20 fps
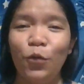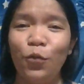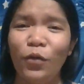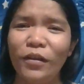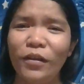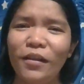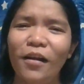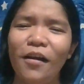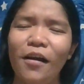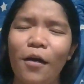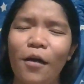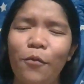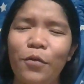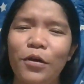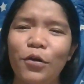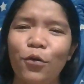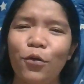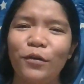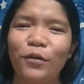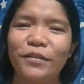What are
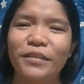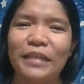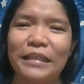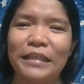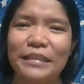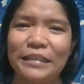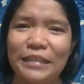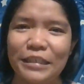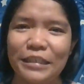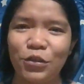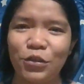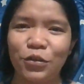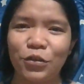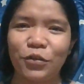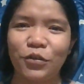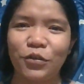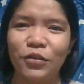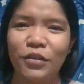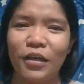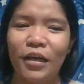our roles as
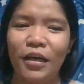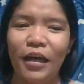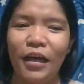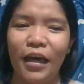teachers,